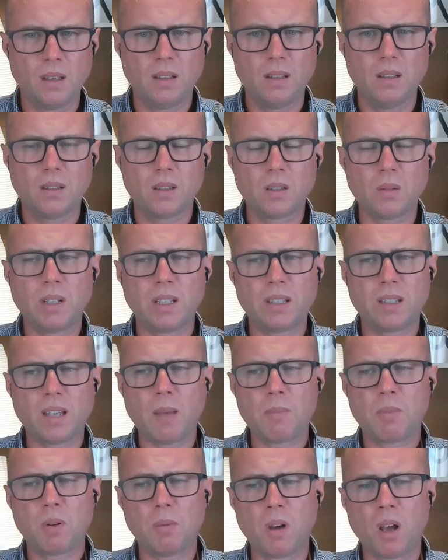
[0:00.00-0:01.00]
So, an
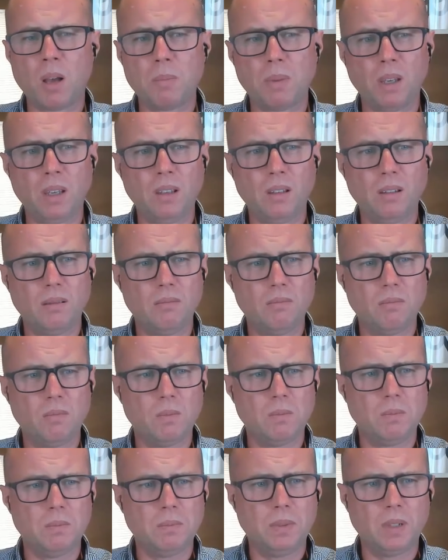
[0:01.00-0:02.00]
example might be,
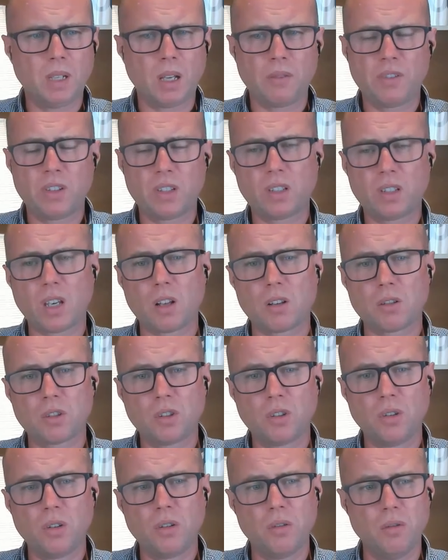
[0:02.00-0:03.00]
you know, if you sell
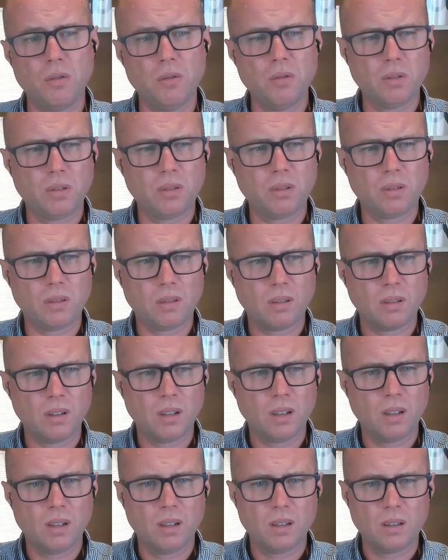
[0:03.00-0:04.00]
shoes,
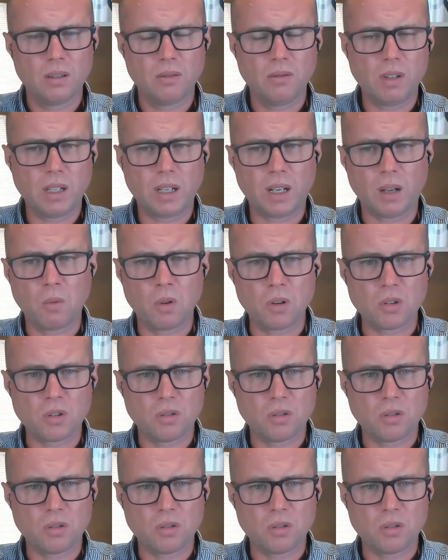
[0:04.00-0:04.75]
you really don't want